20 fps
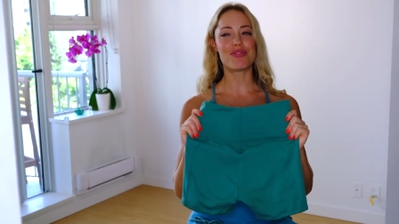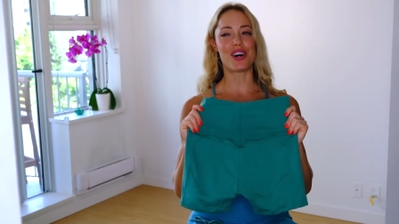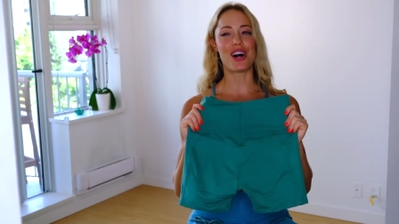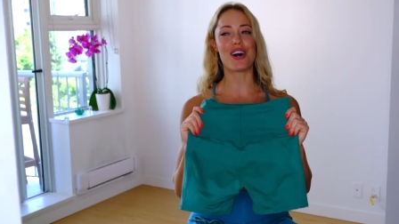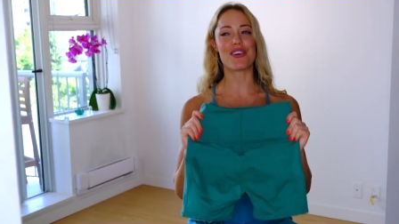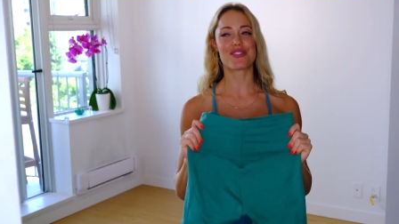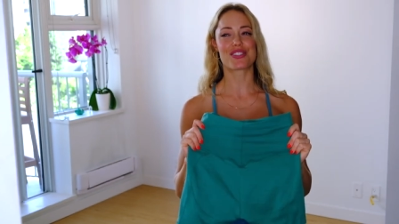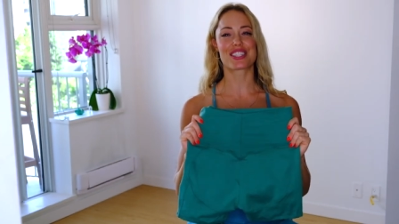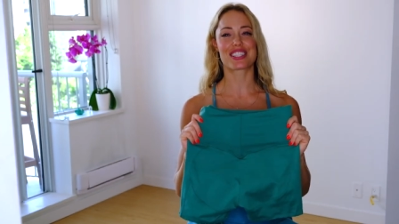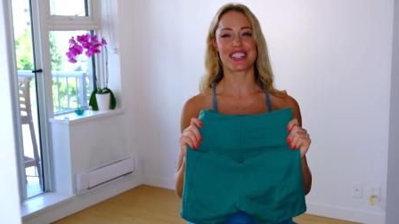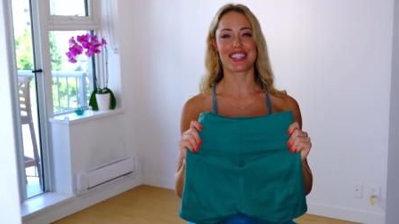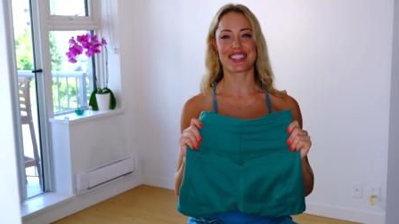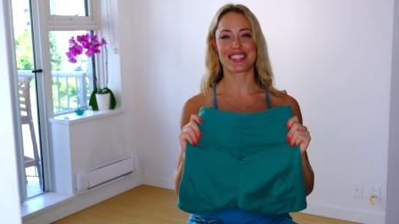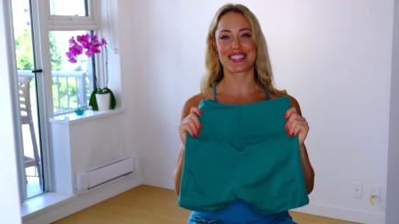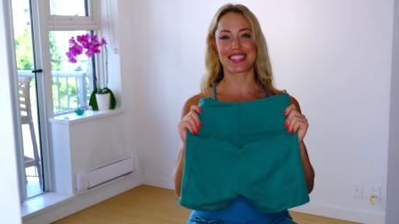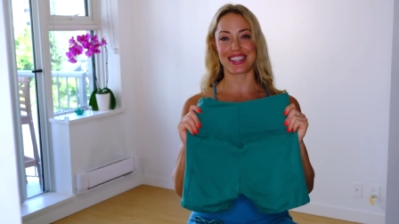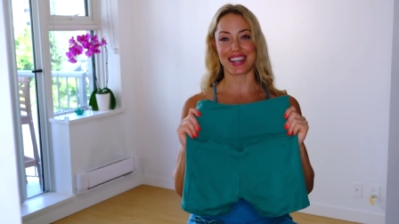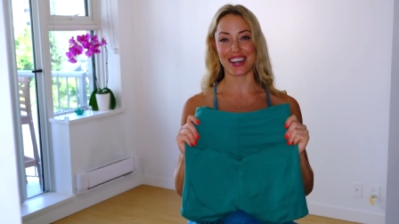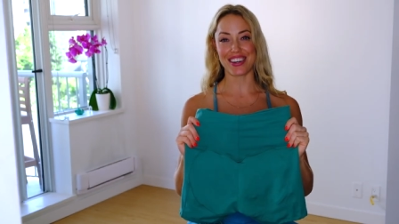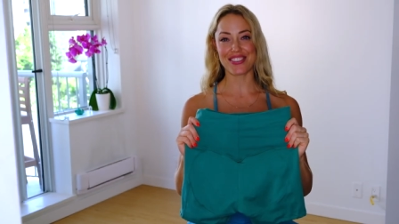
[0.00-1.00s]
bombshell
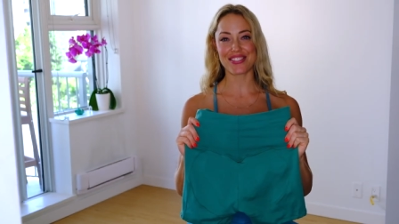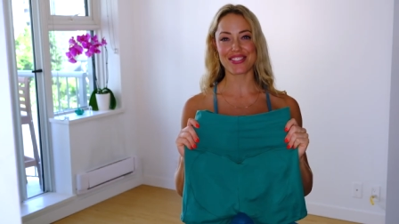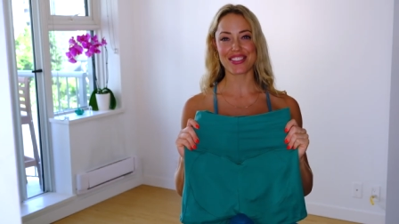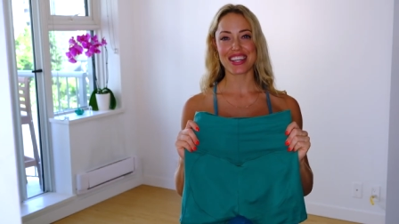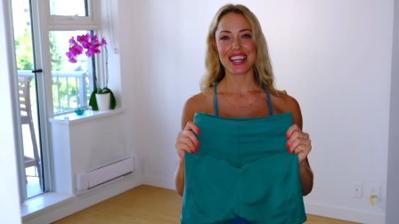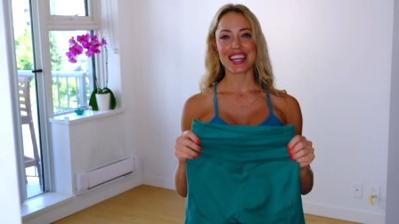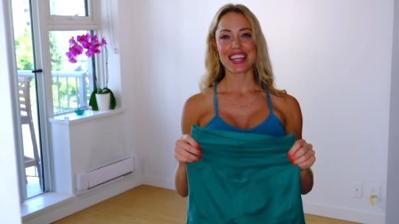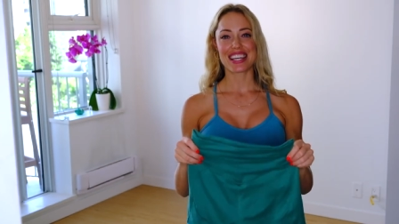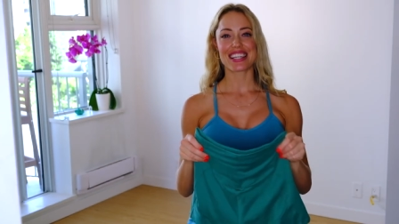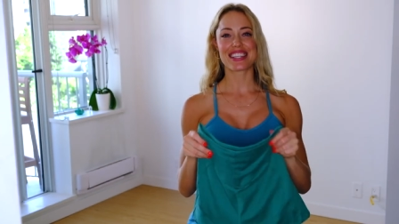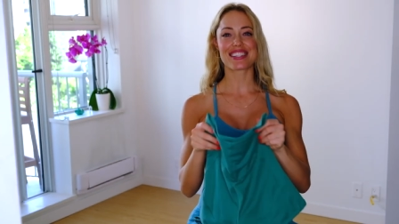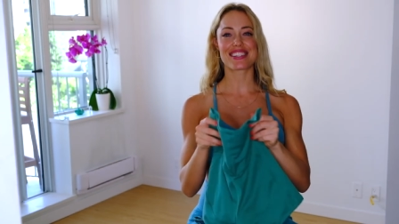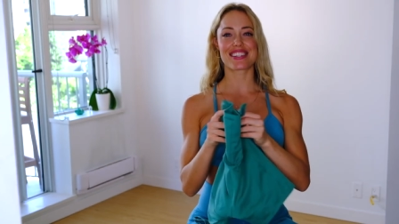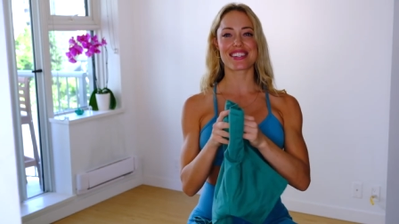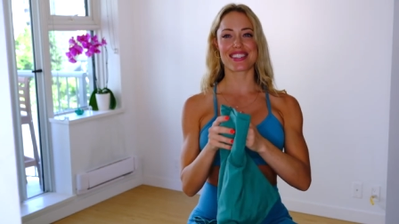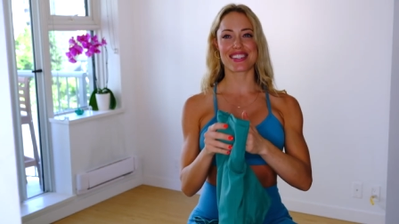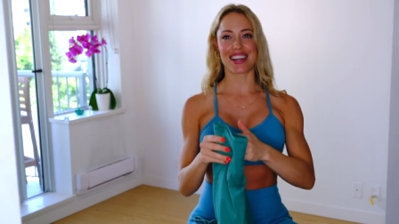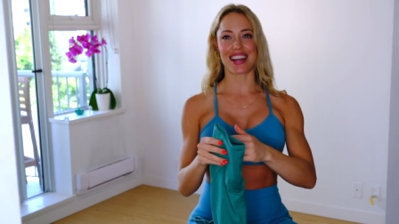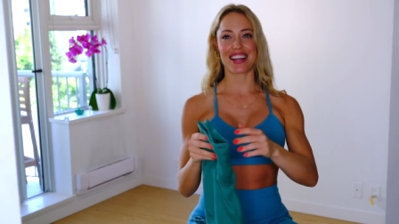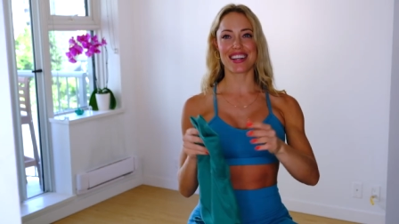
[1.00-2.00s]
stuff is
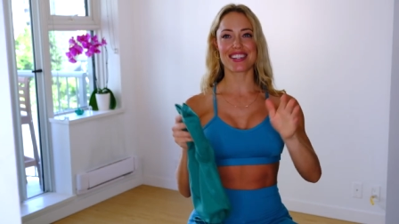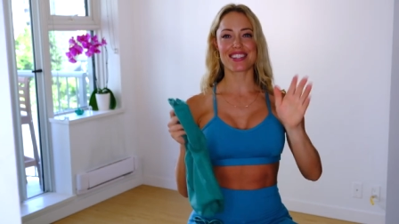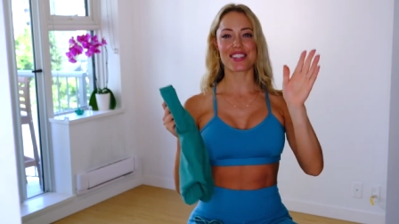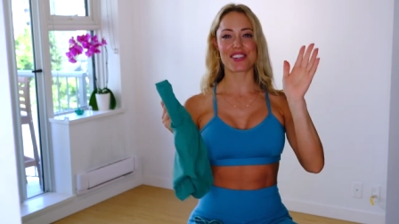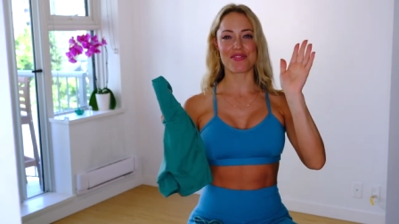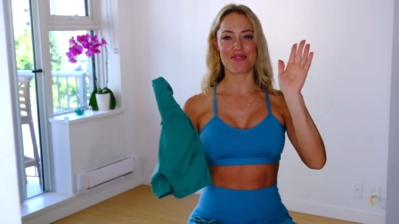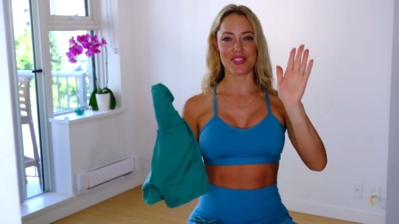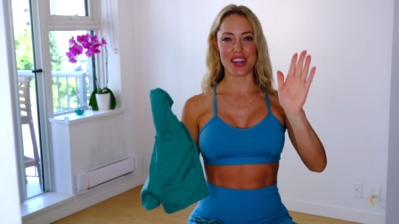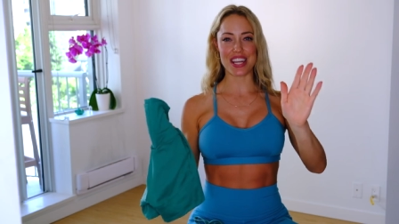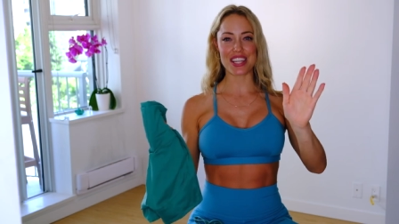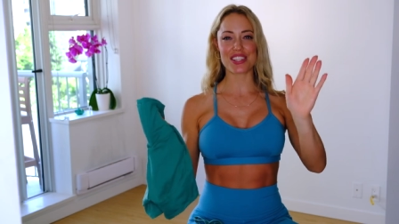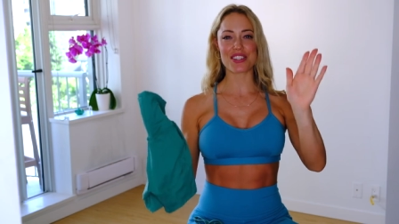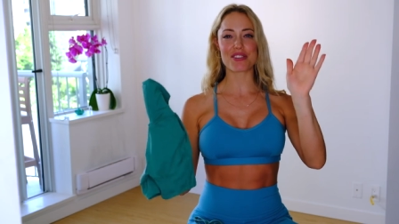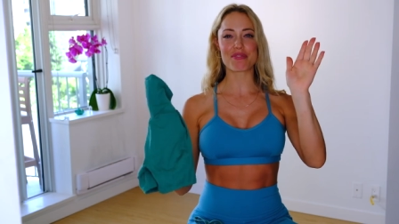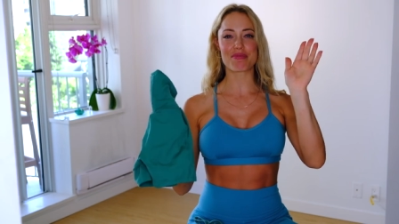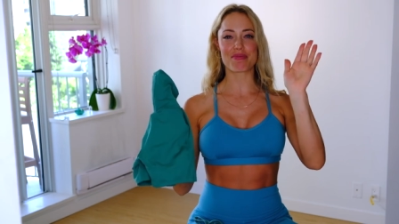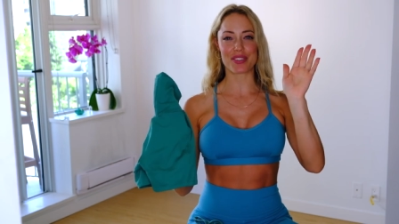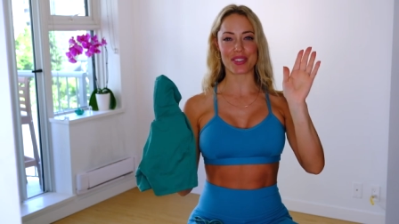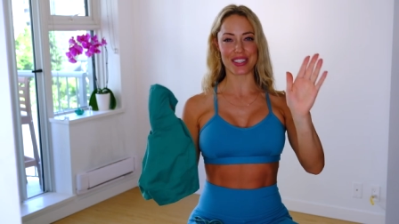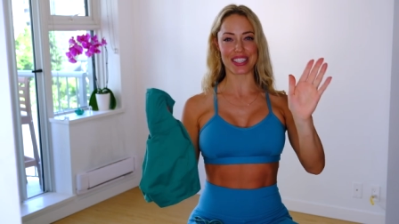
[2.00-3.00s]
designed to make
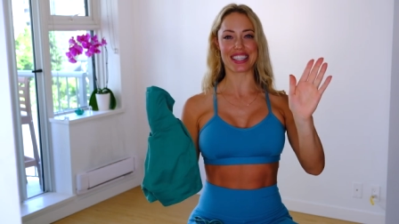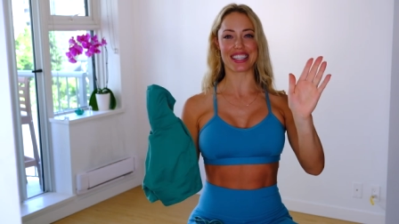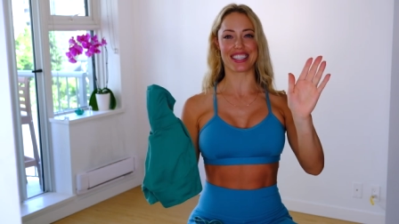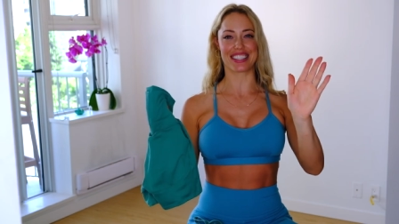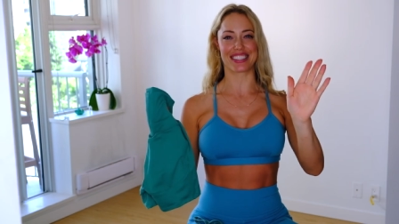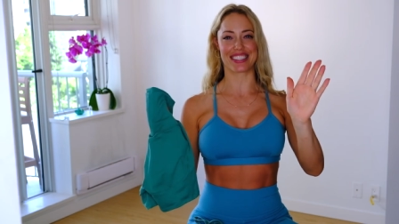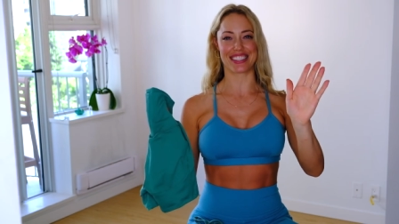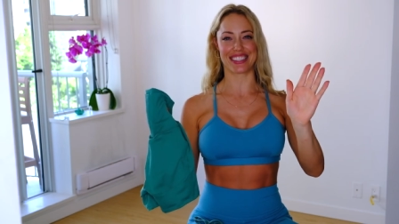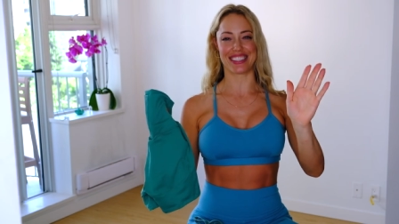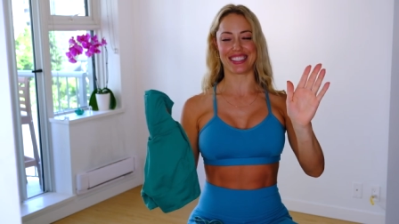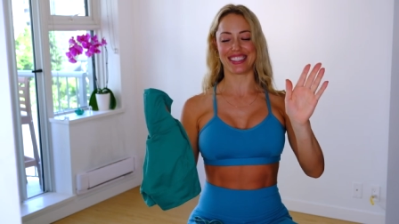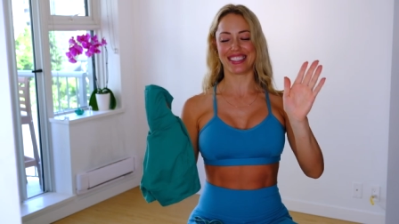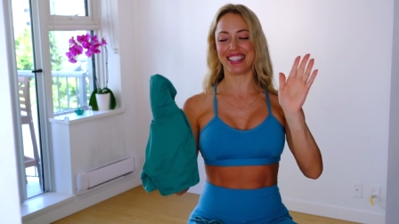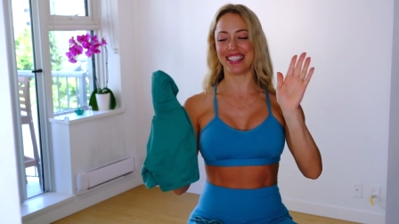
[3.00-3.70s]
your booty look good,